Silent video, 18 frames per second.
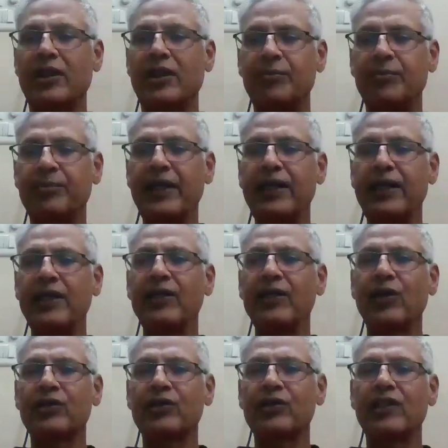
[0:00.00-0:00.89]
updating
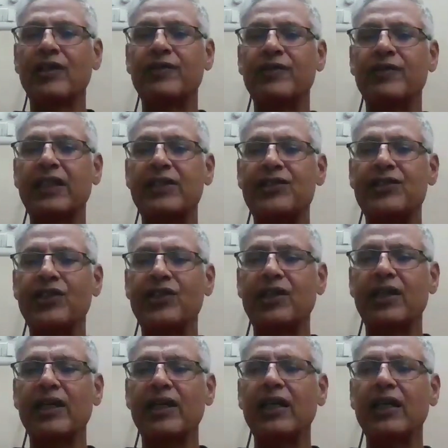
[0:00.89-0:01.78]
yourself with the
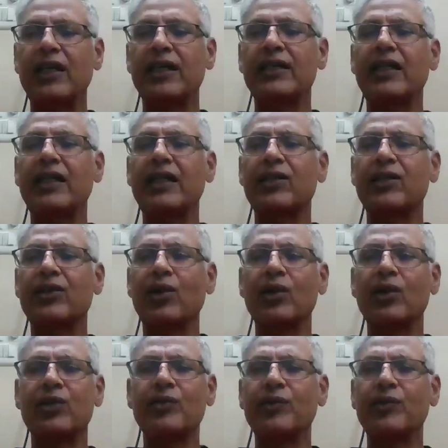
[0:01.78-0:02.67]
GK, and that is
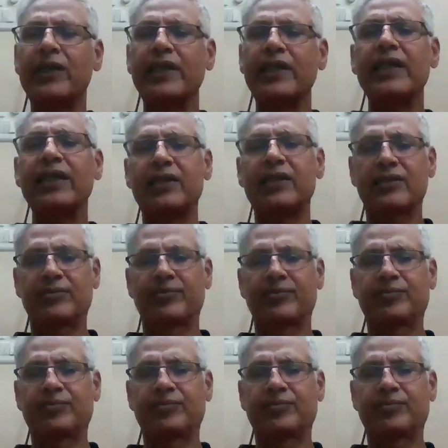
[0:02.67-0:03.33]
all you would need.